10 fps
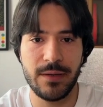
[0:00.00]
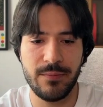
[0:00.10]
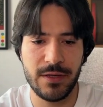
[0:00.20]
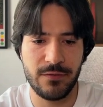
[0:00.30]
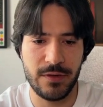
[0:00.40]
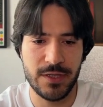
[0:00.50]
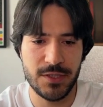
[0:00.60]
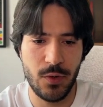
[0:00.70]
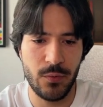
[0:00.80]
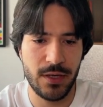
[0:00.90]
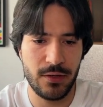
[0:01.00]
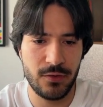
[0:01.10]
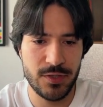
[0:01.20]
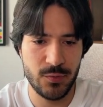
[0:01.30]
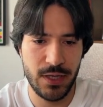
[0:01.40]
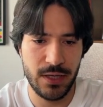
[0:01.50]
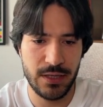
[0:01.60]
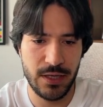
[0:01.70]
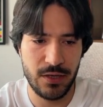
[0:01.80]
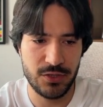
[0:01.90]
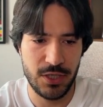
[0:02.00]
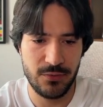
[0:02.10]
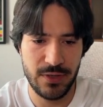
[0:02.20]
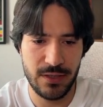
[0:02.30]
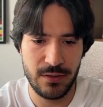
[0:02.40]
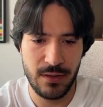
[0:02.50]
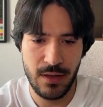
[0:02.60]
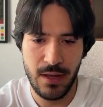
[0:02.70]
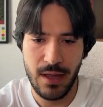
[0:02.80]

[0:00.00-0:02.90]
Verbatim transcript: to submit a bid for this. What we can do is we can click on generate,